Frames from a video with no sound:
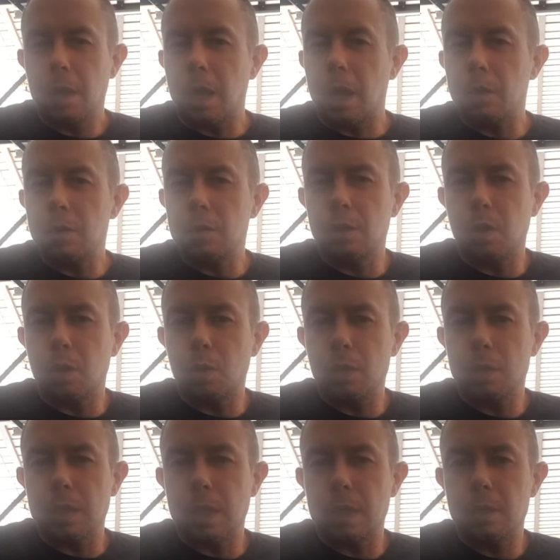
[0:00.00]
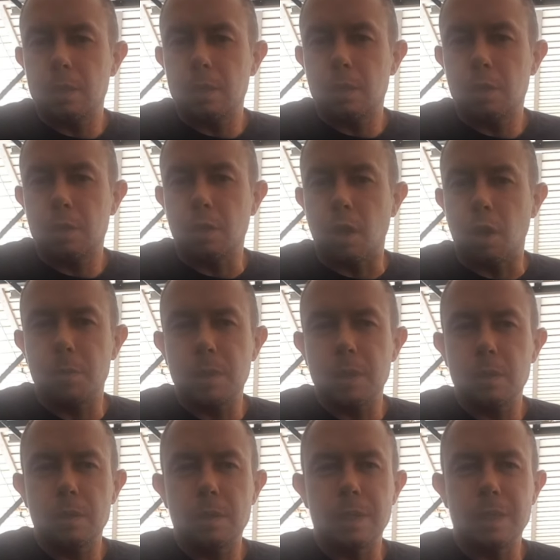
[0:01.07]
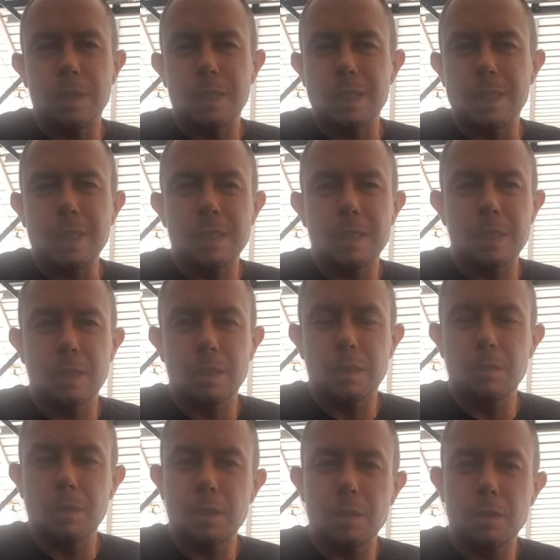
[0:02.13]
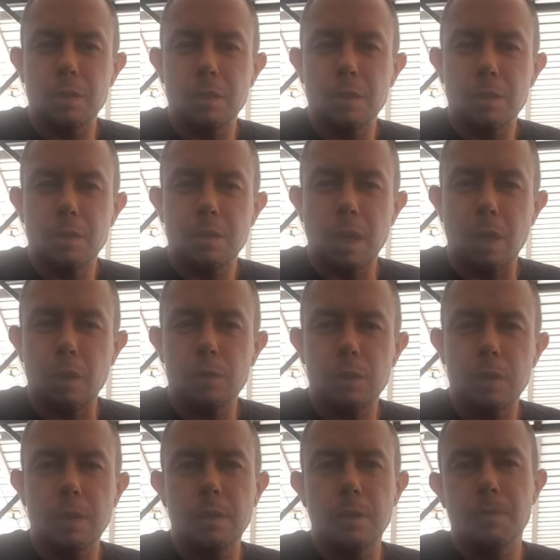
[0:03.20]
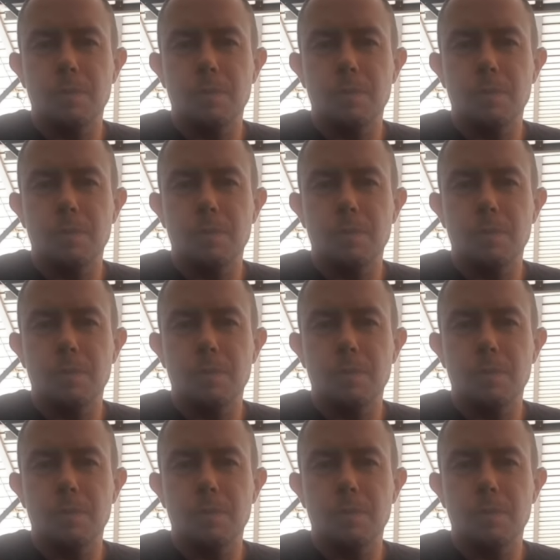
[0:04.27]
I don't know what they come in, the 6 centimeter housing,